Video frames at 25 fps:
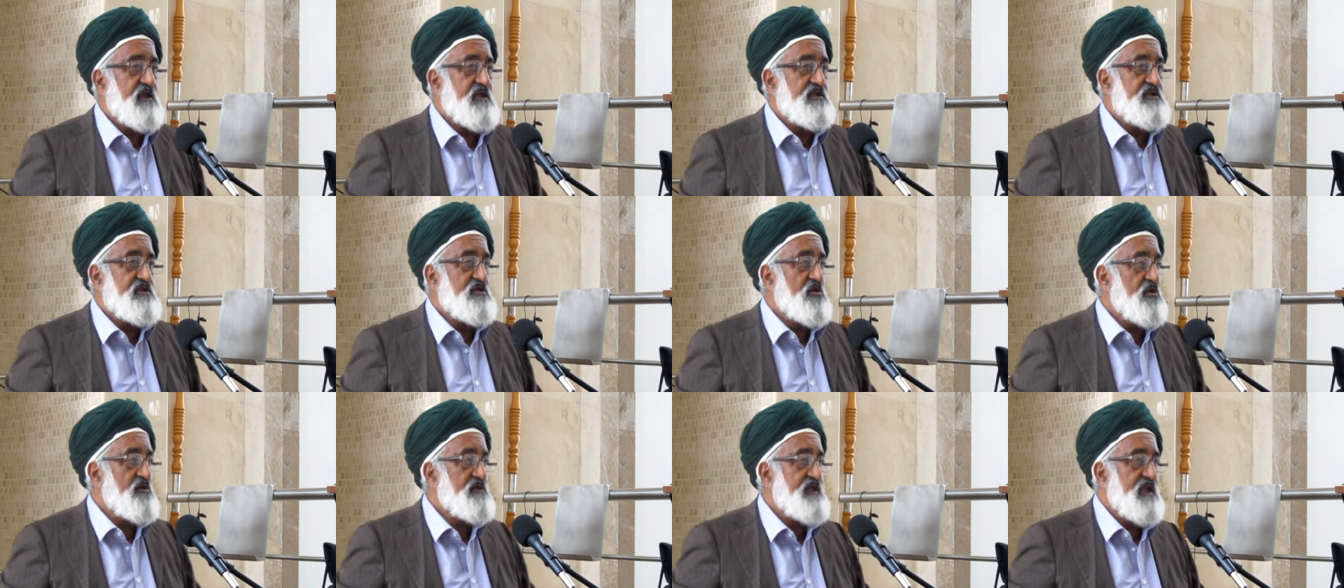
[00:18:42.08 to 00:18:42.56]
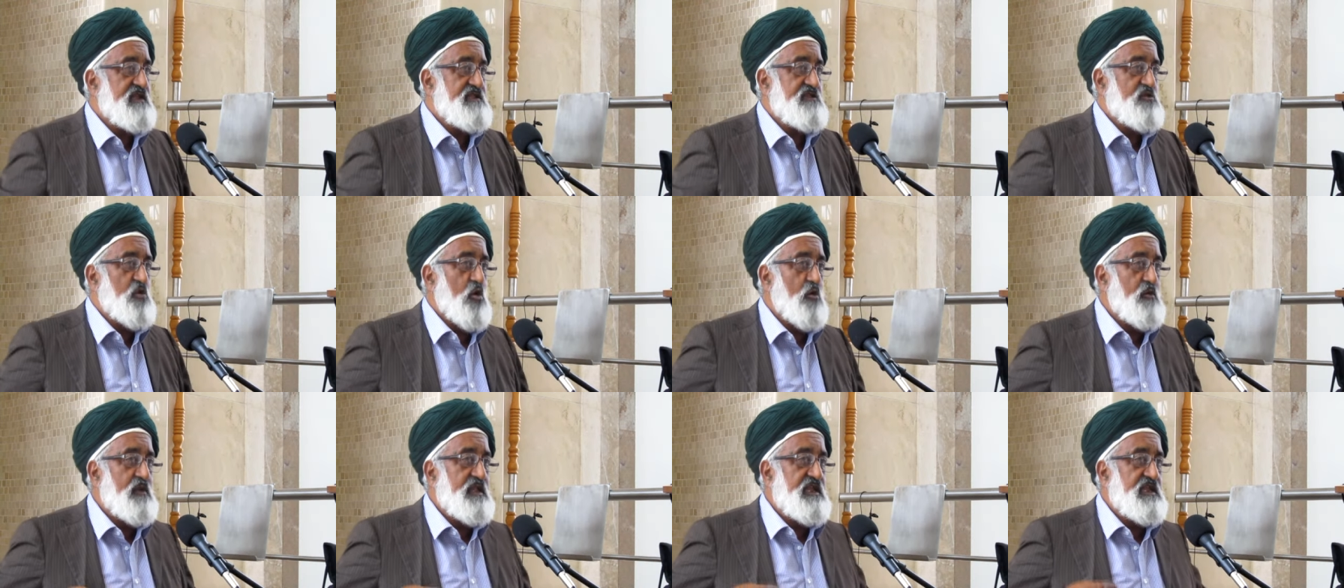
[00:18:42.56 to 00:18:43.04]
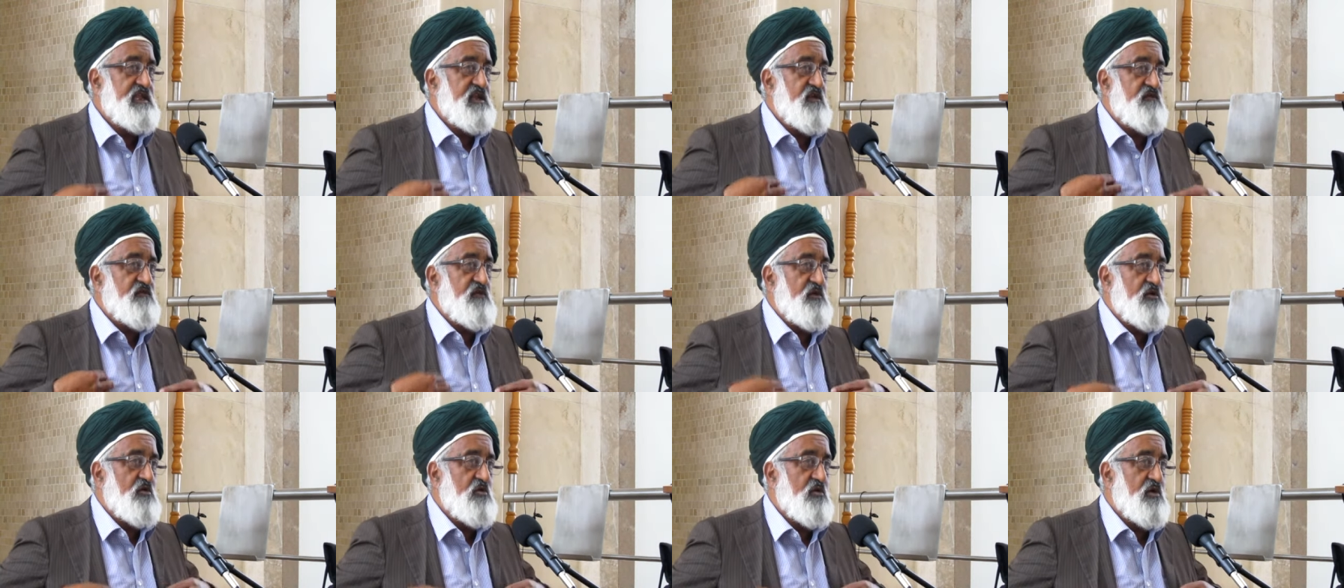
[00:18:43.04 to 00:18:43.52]
you know, they normally
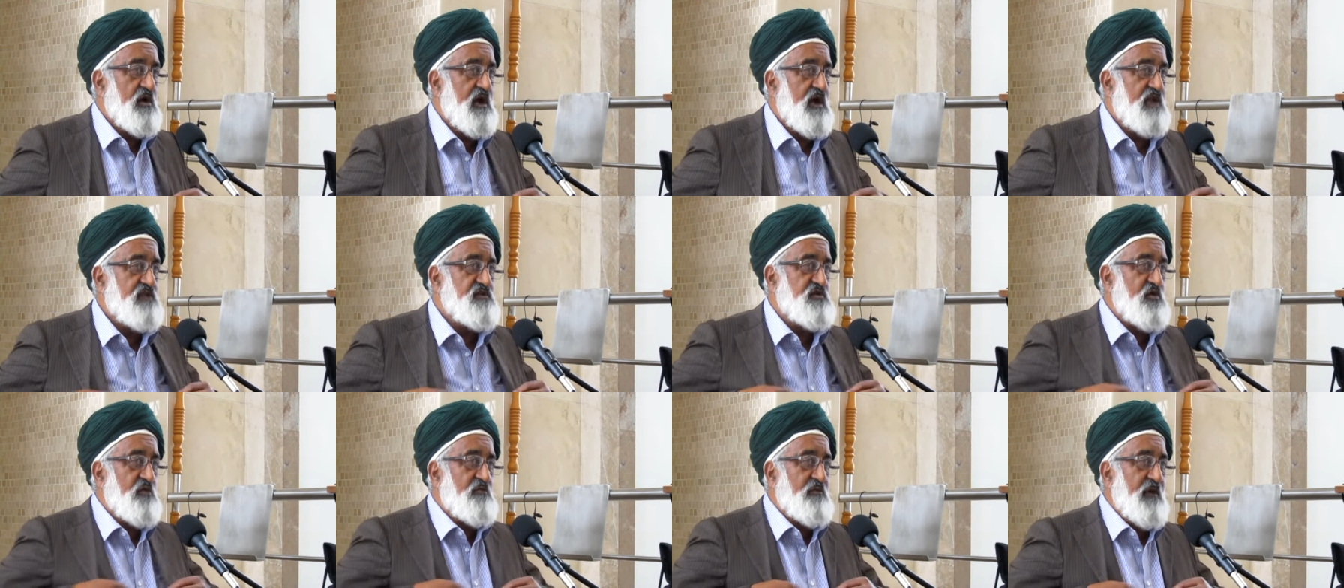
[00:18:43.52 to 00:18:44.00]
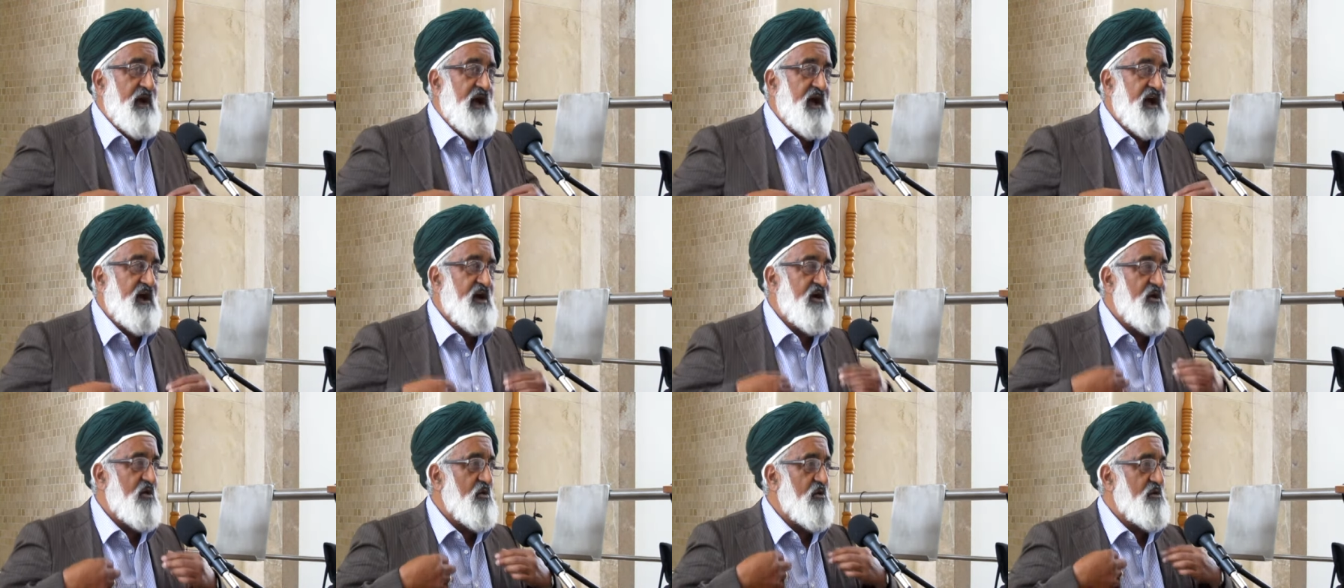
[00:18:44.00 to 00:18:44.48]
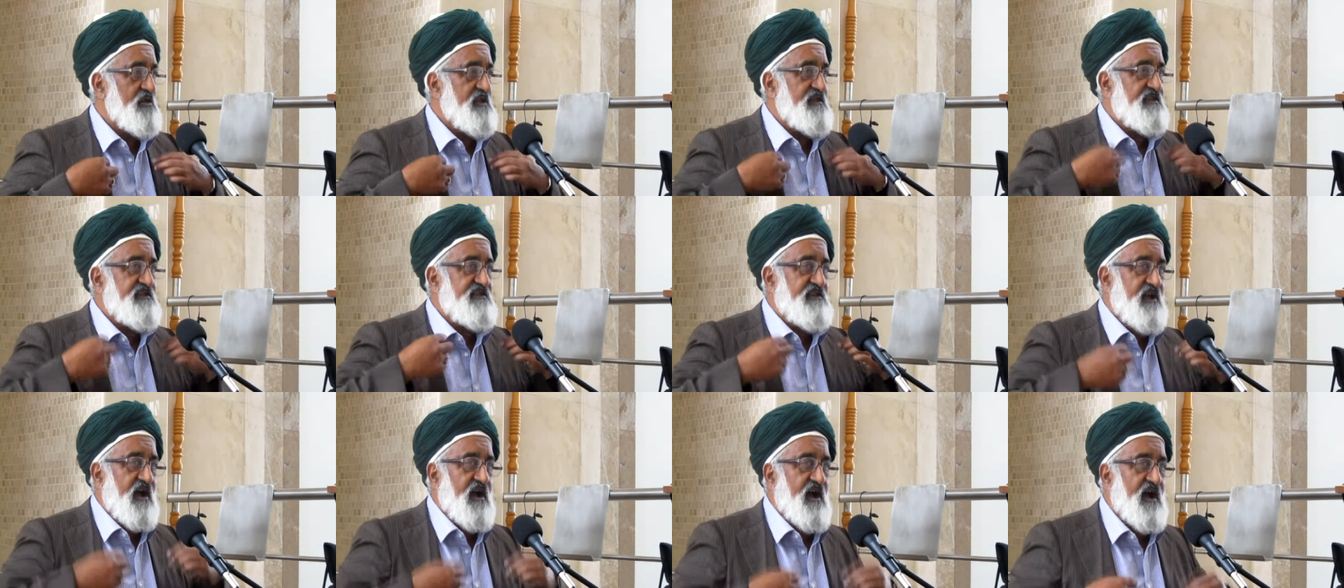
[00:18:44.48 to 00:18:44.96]
give you a jubah or a
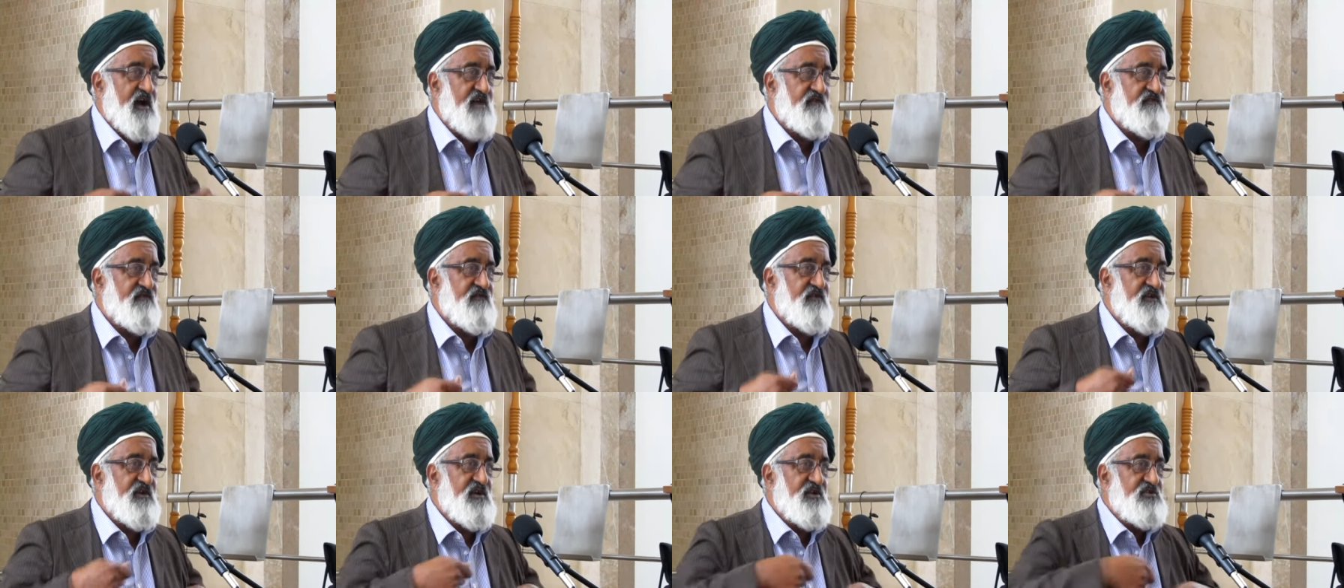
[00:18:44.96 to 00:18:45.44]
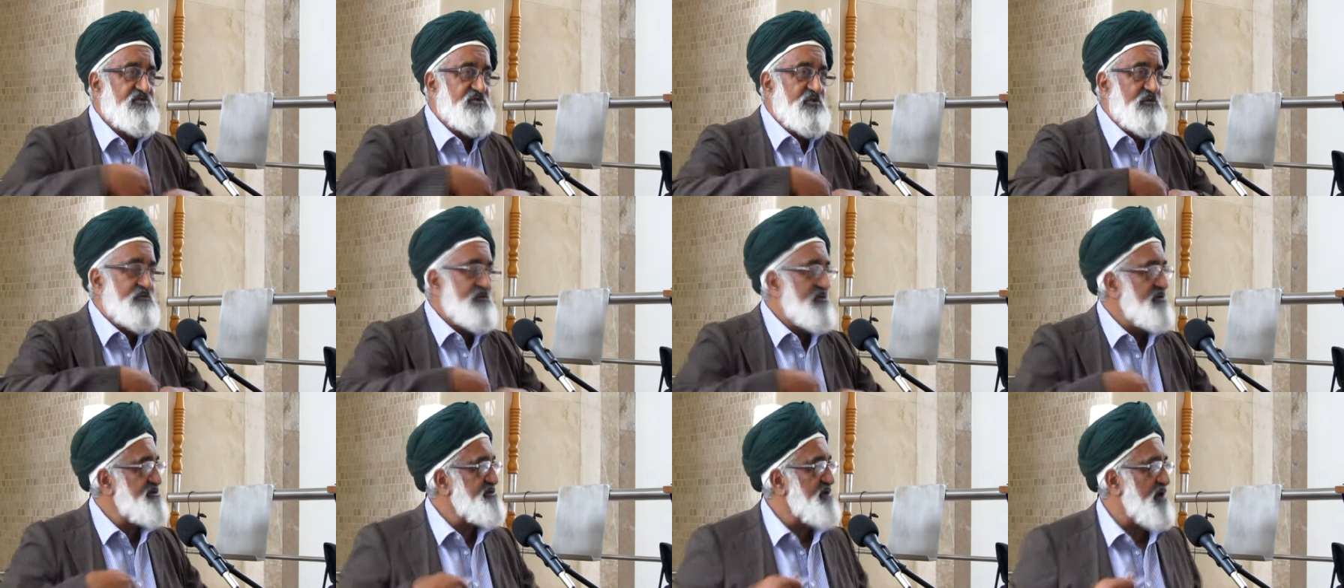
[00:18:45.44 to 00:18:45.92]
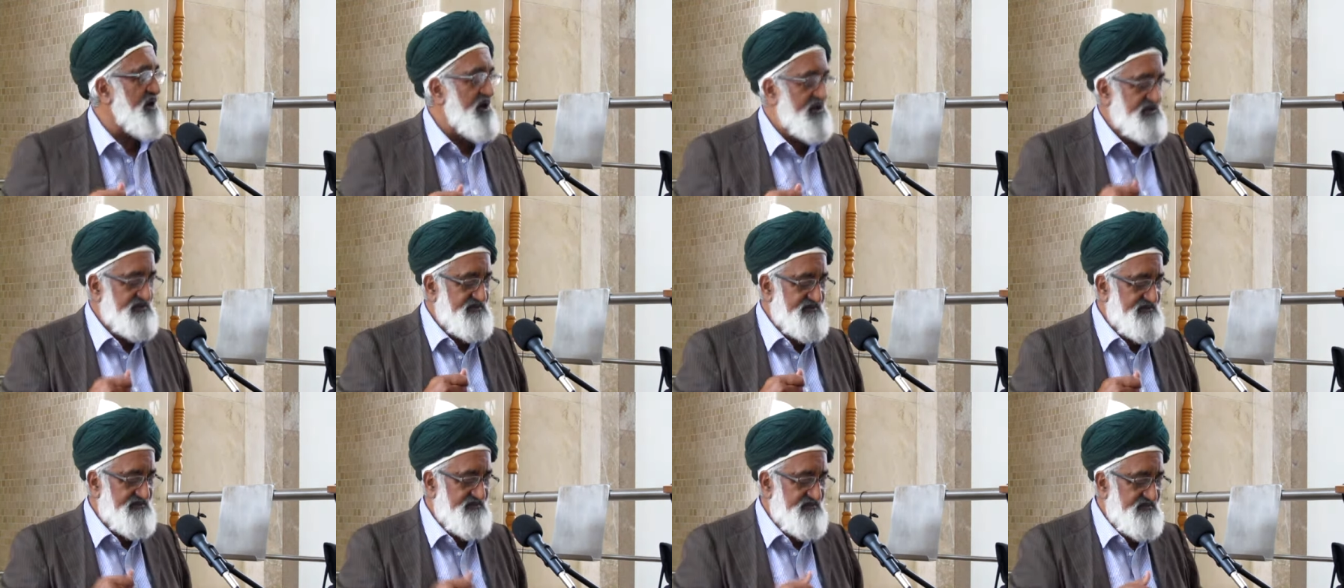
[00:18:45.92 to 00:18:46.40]
scarf to put
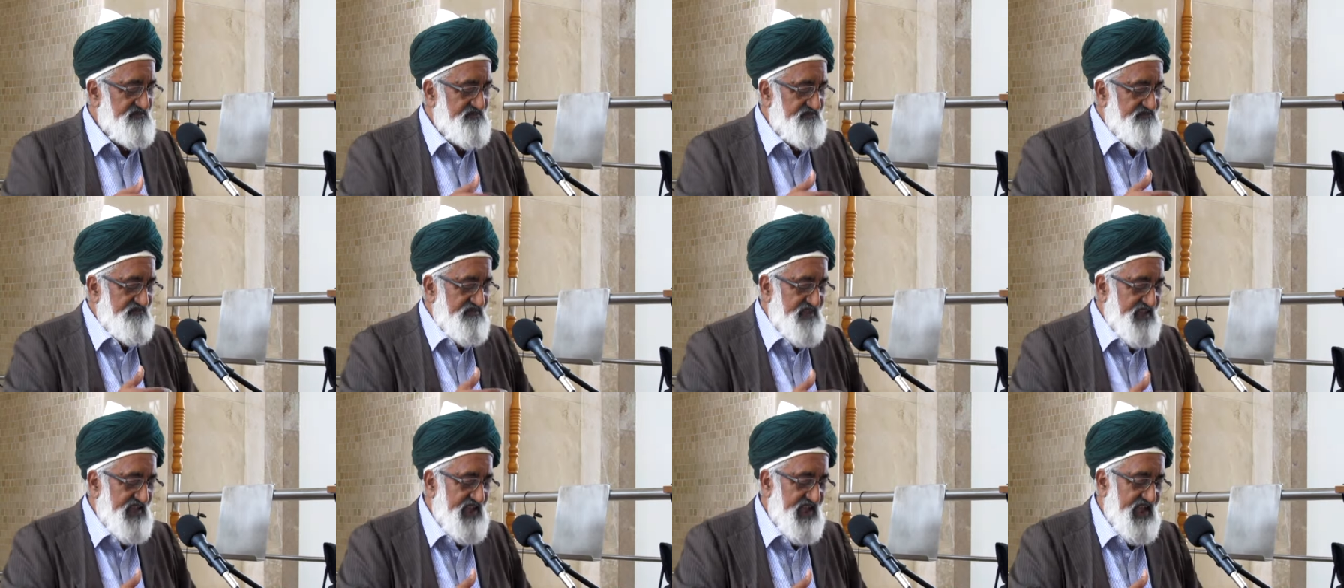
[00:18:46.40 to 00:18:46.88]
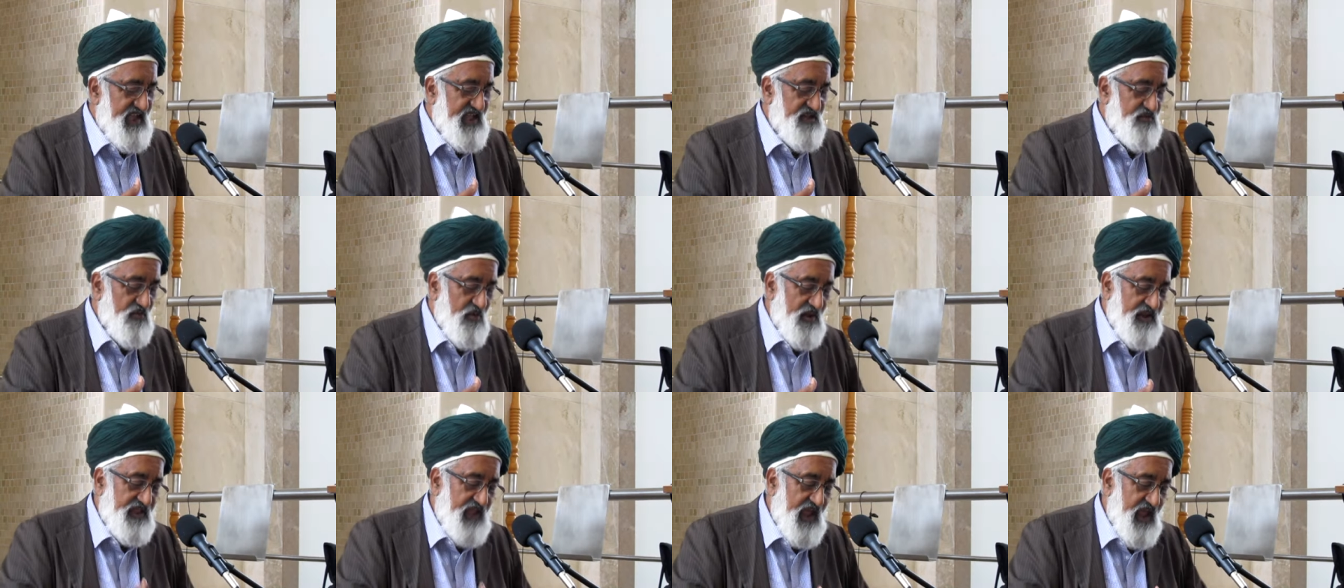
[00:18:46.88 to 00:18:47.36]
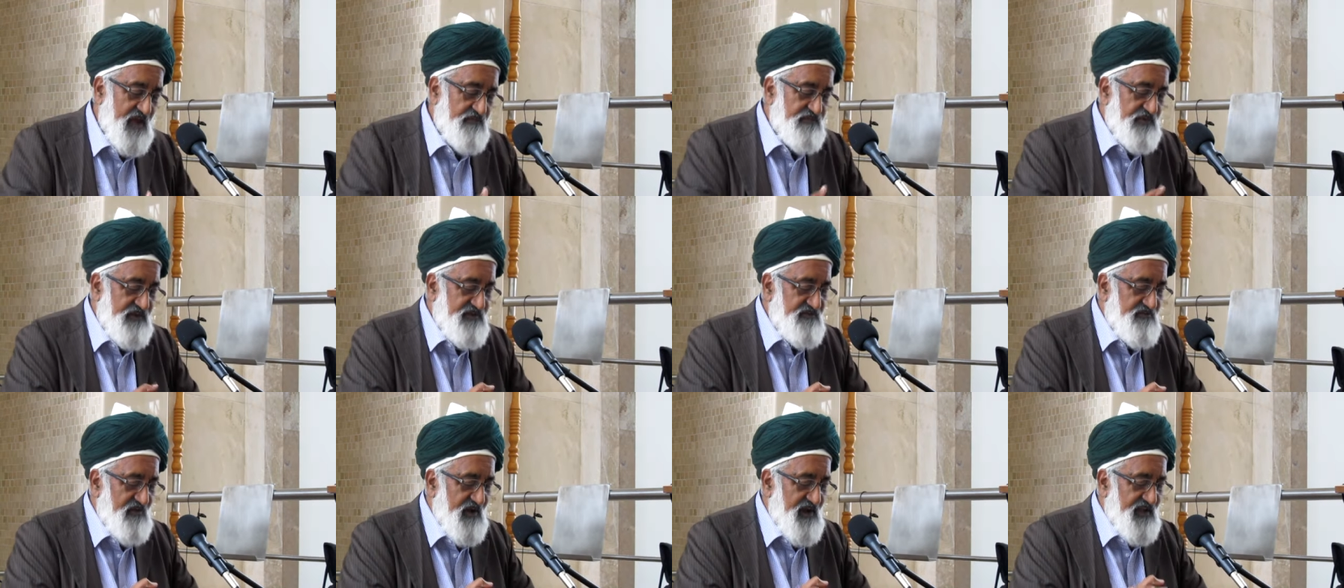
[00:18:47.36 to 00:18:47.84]
on. And what
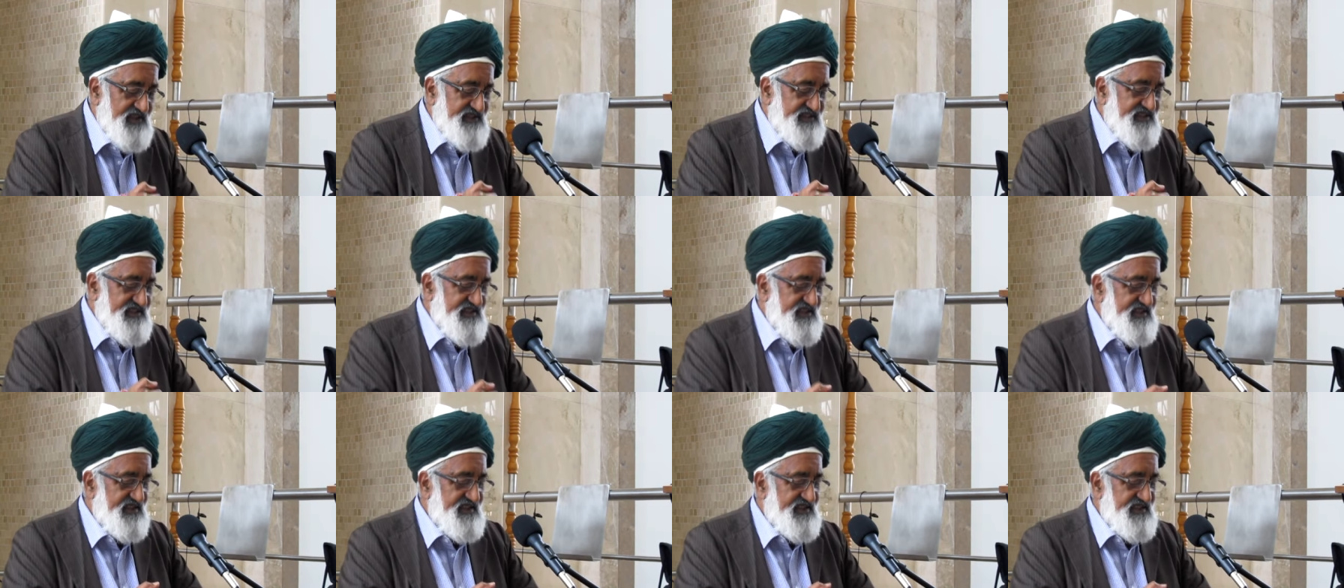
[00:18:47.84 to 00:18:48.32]
happened was,